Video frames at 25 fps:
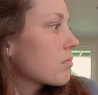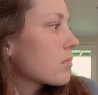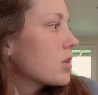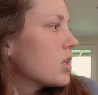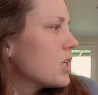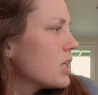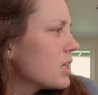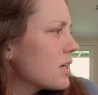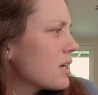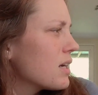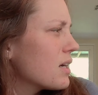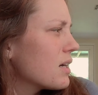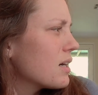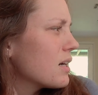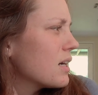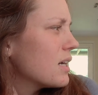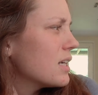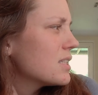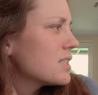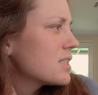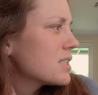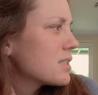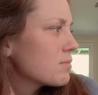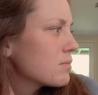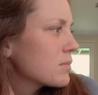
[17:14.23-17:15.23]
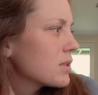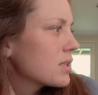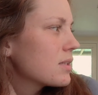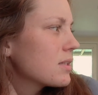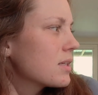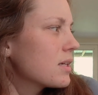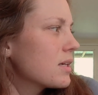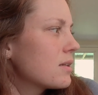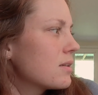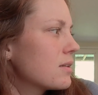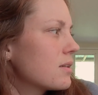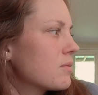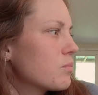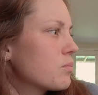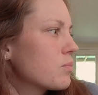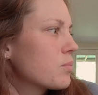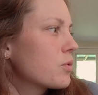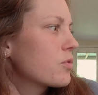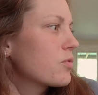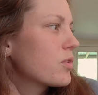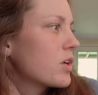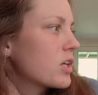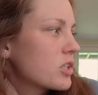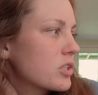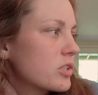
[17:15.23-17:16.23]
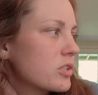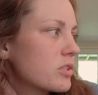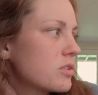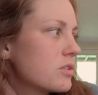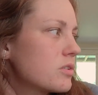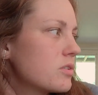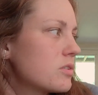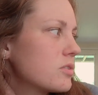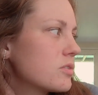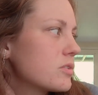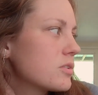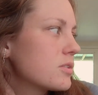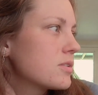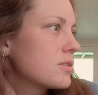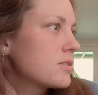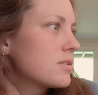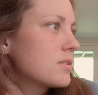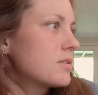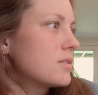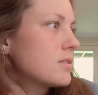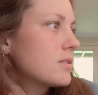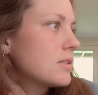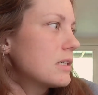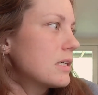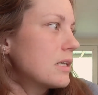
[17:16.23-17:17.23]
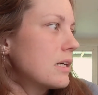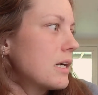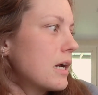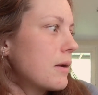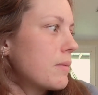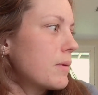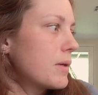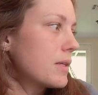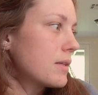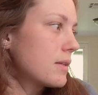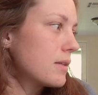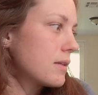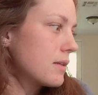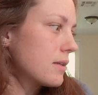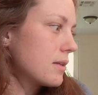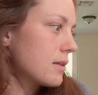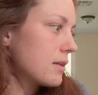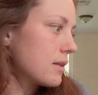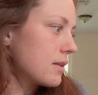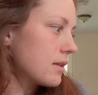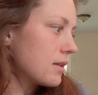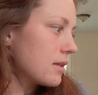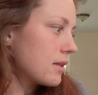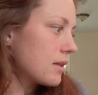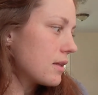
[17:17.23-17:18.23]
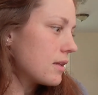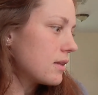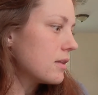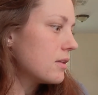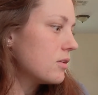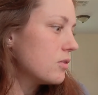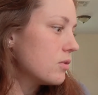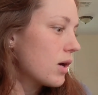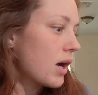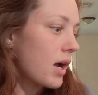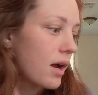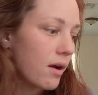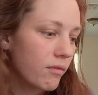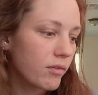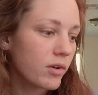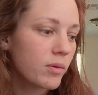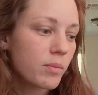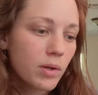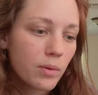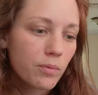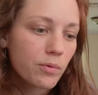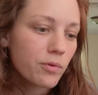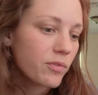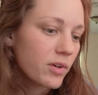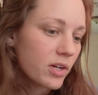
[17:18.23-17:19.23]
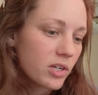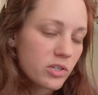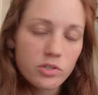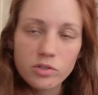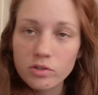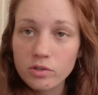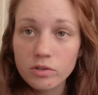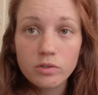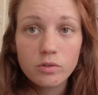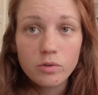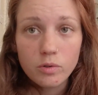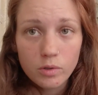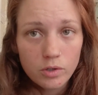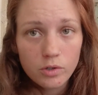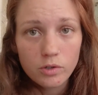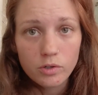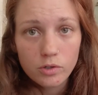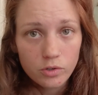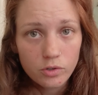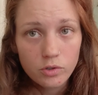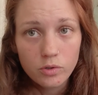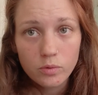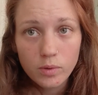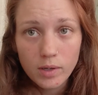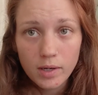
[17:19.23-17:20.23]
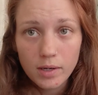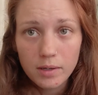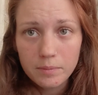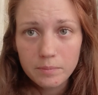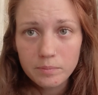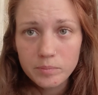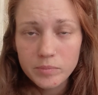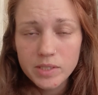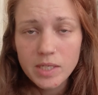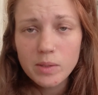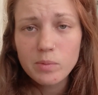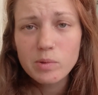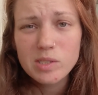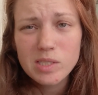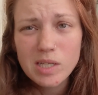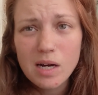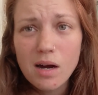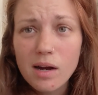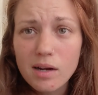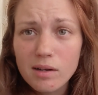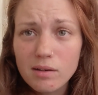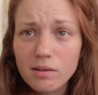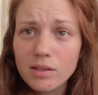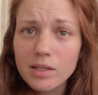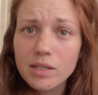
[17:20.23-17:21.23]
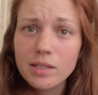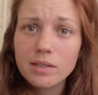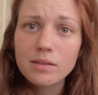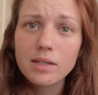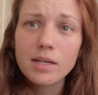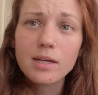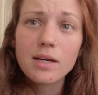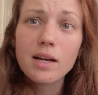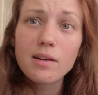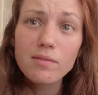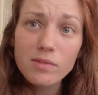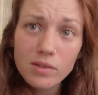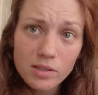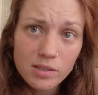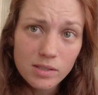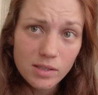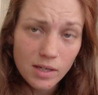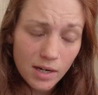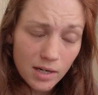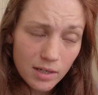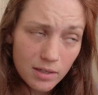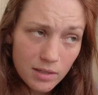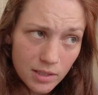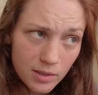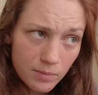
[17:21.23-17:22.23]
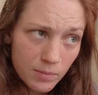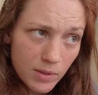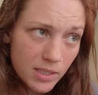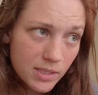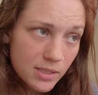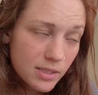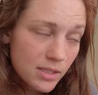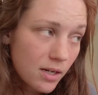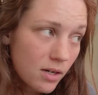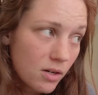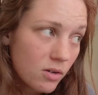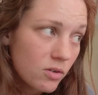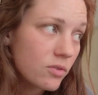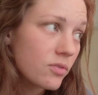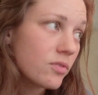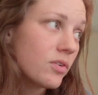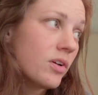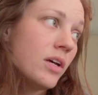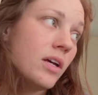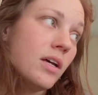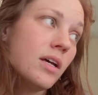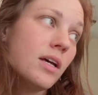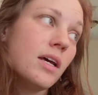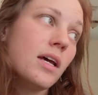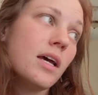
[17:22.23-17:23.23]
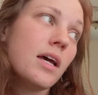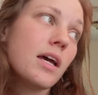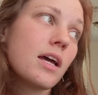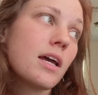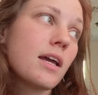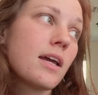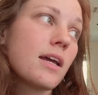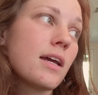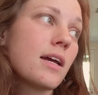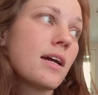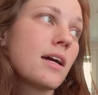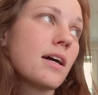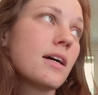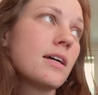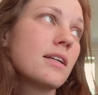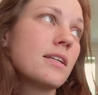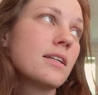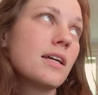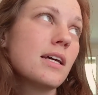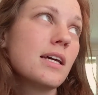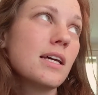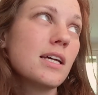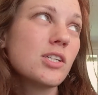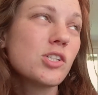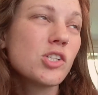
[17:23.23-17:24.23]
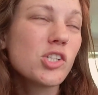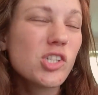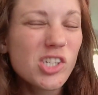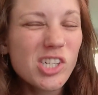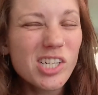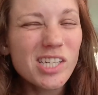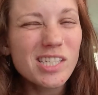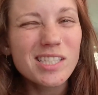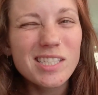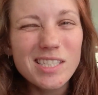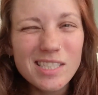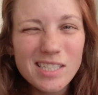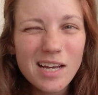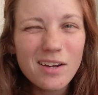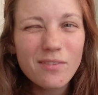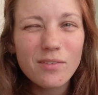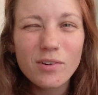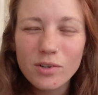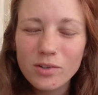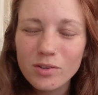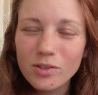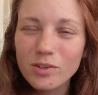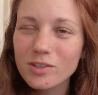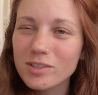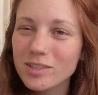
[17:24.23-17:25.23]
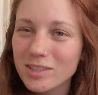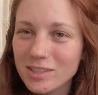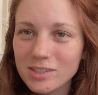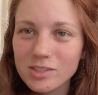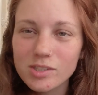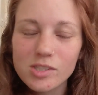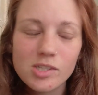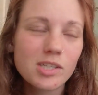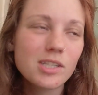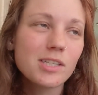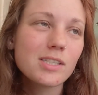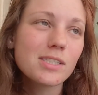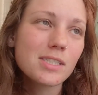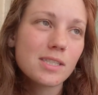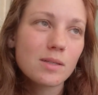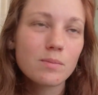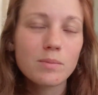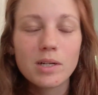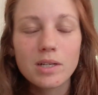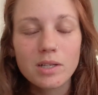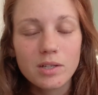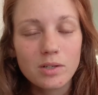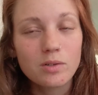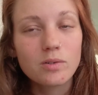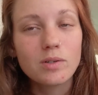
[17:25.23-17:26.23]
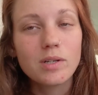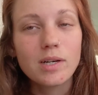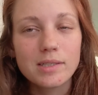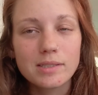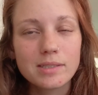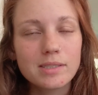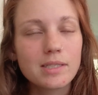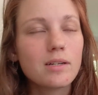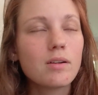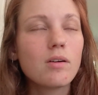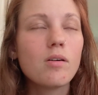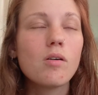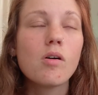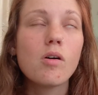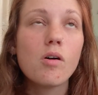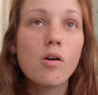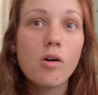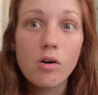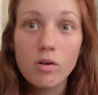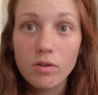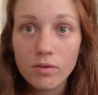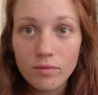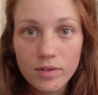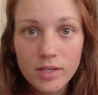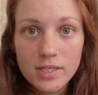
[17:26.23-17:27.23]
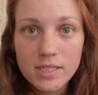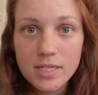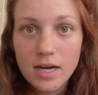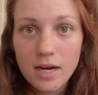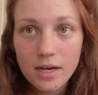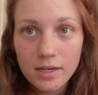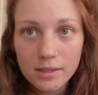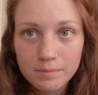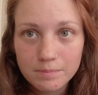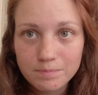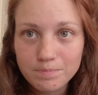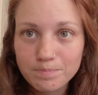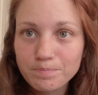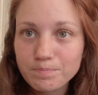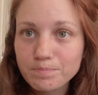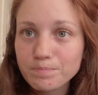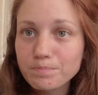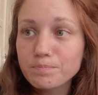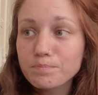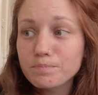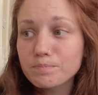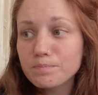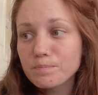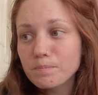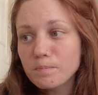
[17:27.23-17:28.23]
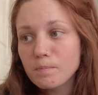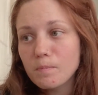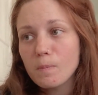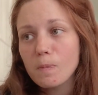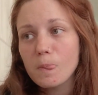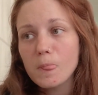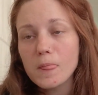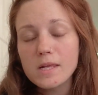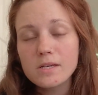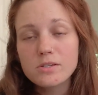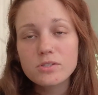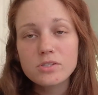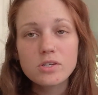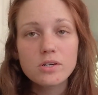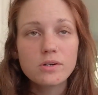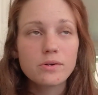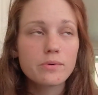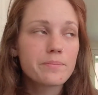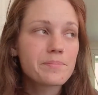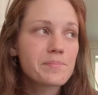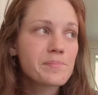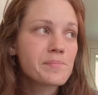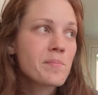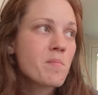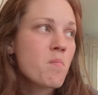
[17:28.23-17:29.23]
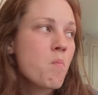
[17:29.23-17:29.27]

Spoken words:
yeah, it's something that professionals, I mean, you have to be a professional in order to do well. Same with tiling. Like, I've done tiling myself, and it just never looks as good as somebody who does it all of the time. So,